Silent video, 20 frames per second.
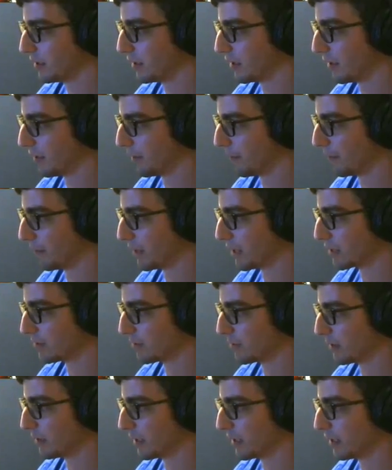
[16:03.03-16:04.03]

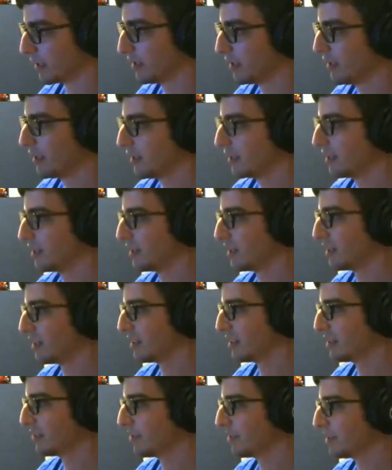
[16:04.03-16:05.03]
SBA.
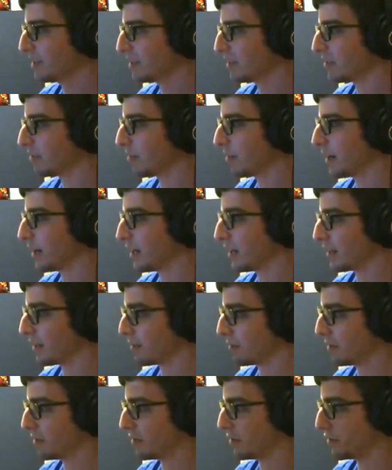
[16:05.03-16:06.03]
This is basically why
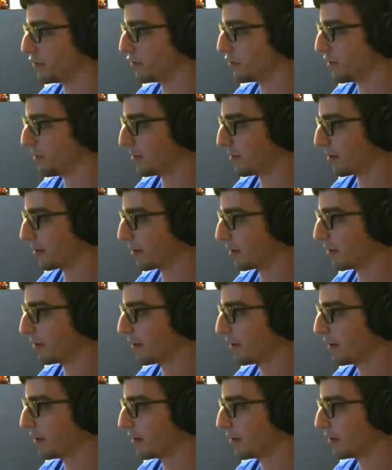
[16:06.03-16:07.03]
like we do the Dream Early
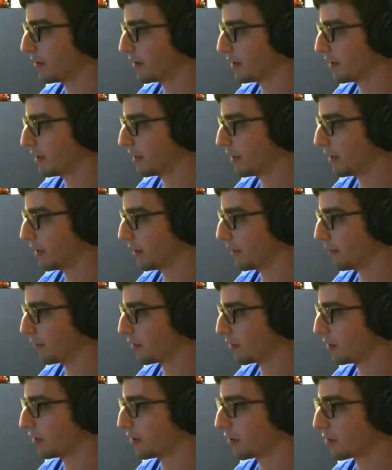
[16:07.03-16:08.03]
route,
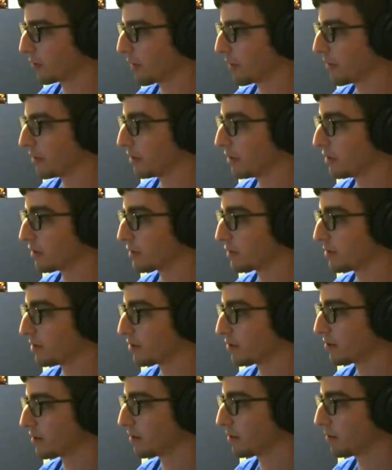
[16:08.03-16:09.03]
or why we go to
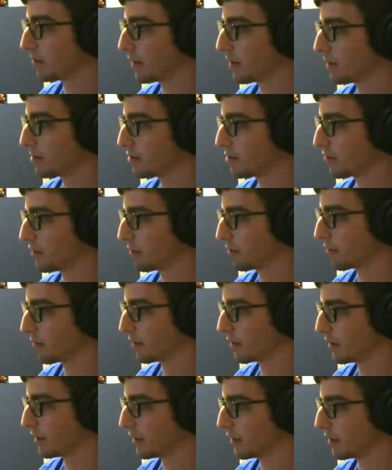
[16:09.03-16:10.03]
SpongeBob Stream
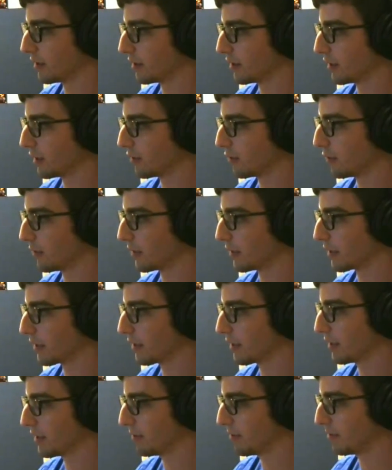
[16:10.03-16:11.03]
really like quick,
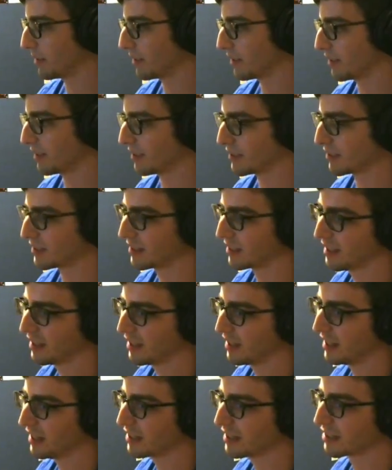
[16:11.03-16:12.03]
because
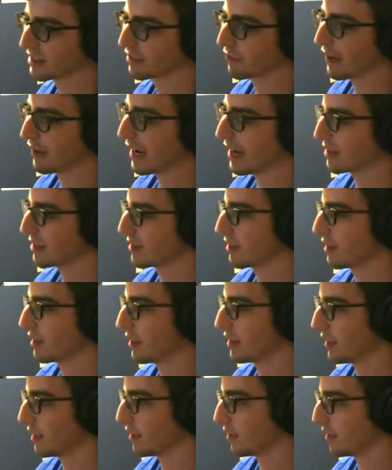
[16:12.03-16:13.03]
it's just fast to
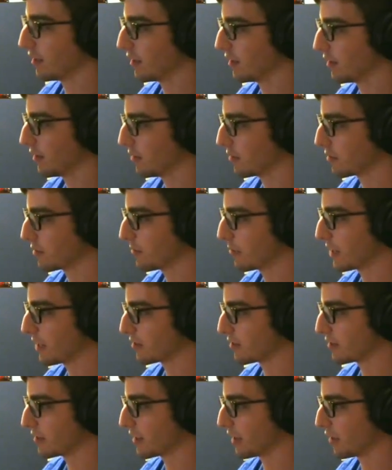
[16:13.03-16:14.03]
get those
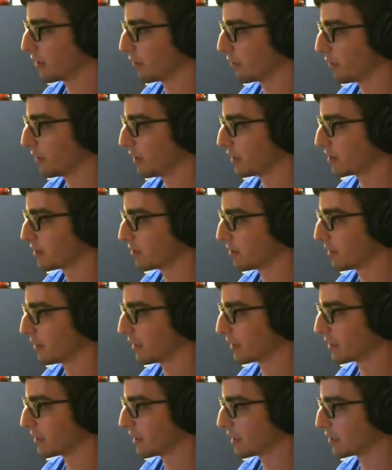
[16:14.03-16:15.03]
spatulas out of the way so we can
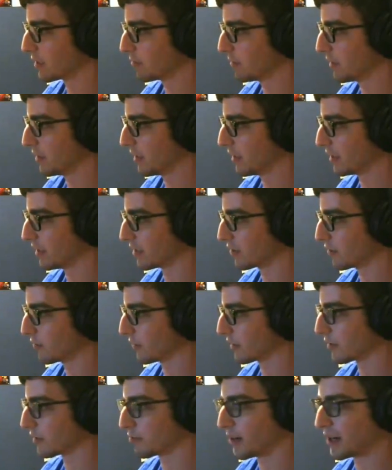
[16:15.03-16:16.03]
get to SBA as
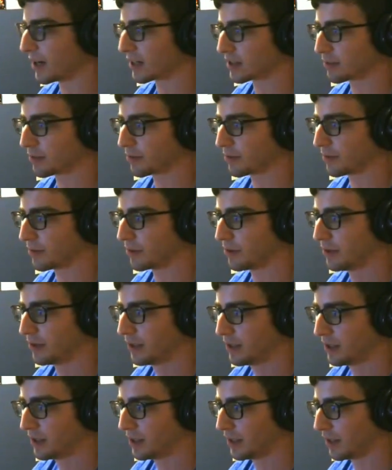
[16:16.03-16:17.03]
quick as possible.
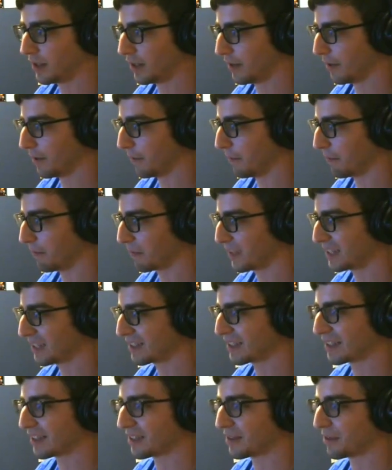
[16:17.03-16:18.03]
That's
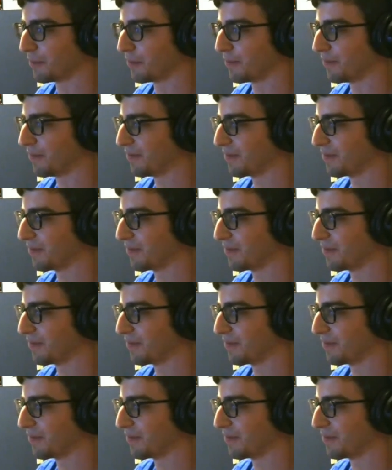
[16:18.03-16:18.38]
like the